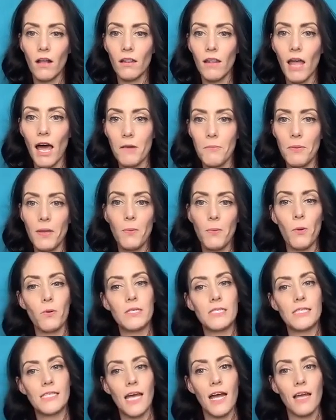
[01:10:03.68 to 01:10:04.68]
a lot of people would
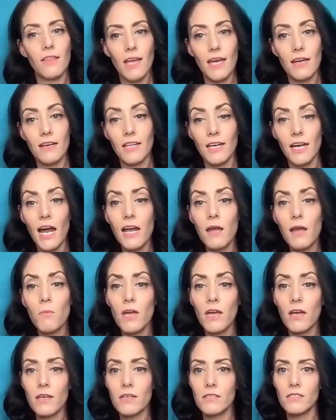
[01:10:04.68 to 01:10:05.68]
say at the end of the night,
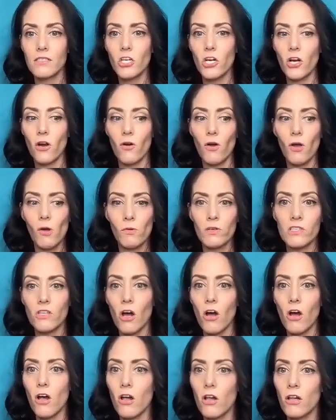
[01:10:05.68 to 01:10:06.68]
because, you know, it was
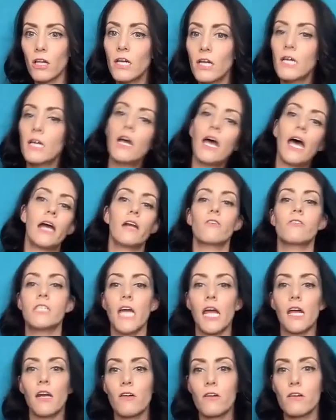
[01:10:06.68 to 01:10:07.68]
all
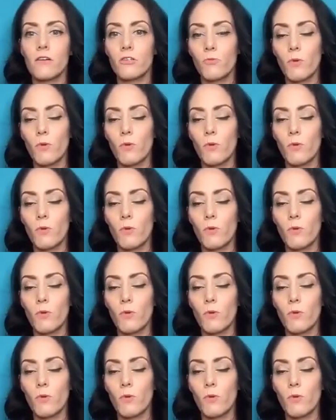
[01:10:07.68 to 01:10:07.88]
entertainers.